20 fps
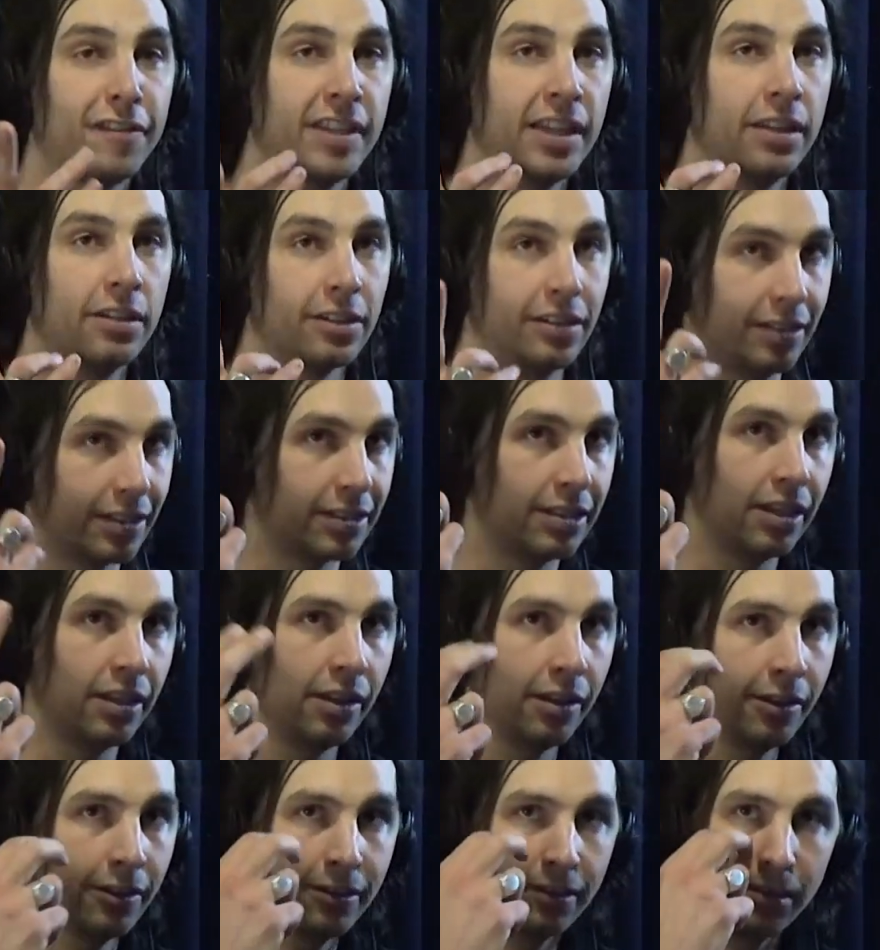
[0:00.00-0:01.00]
15 or
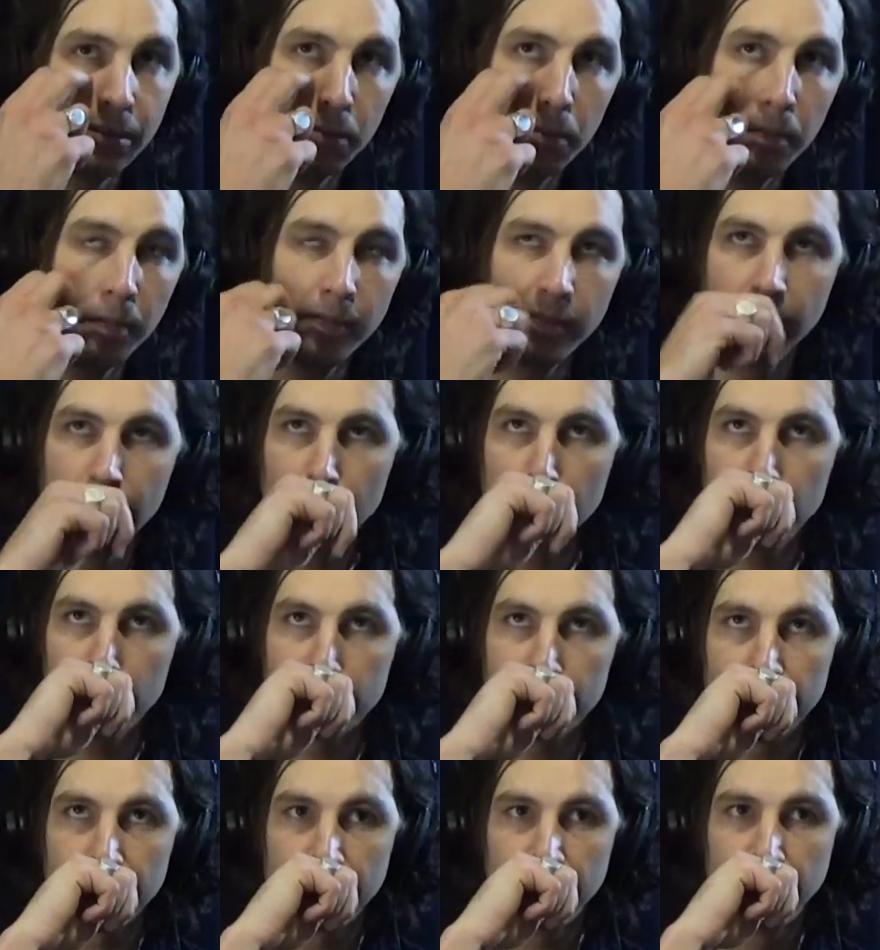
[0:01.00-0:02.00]
16 years,
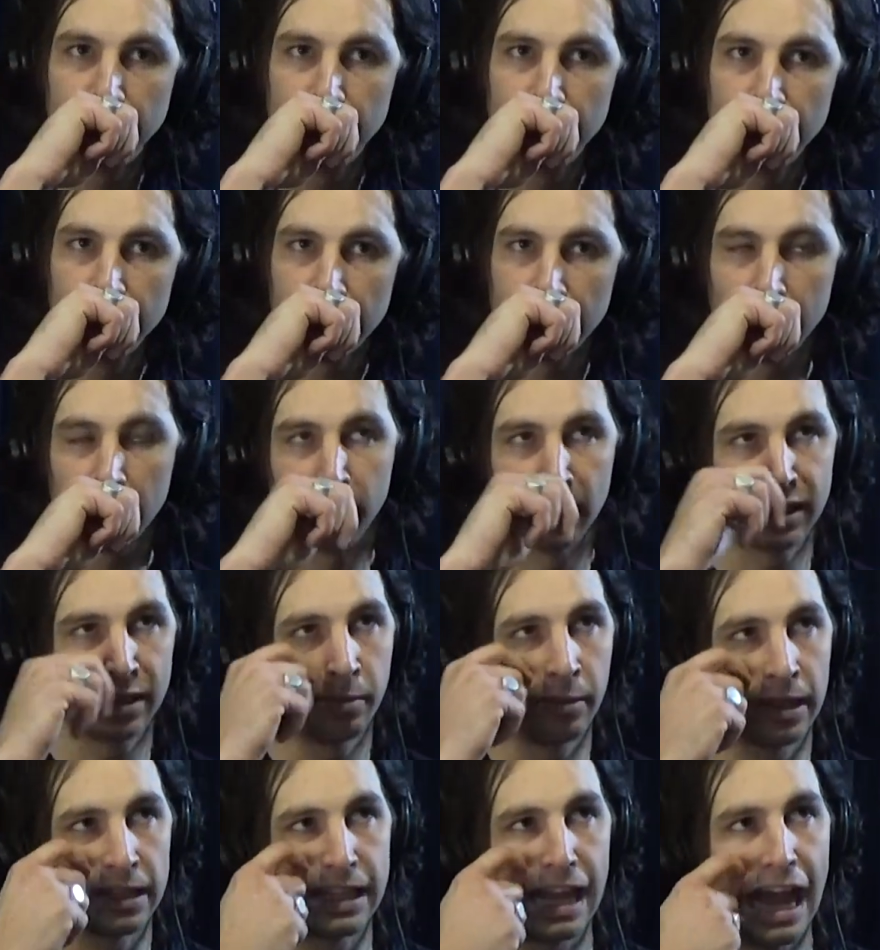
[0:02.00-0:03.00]

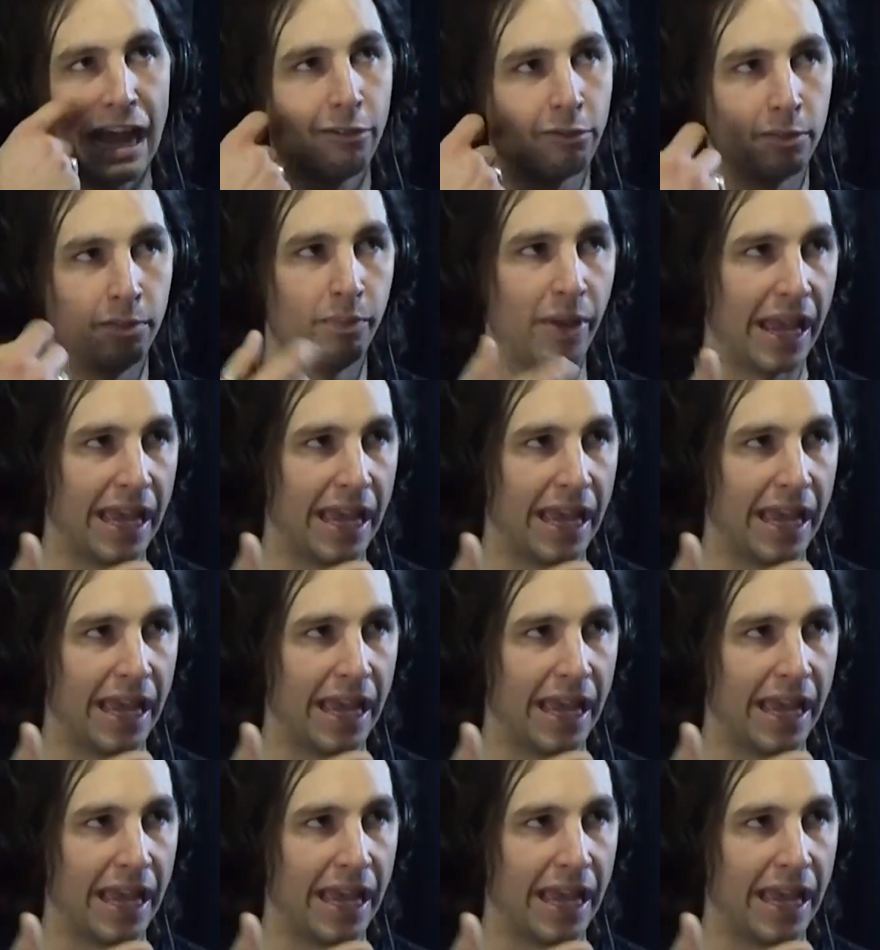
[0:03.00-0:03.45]
something like that,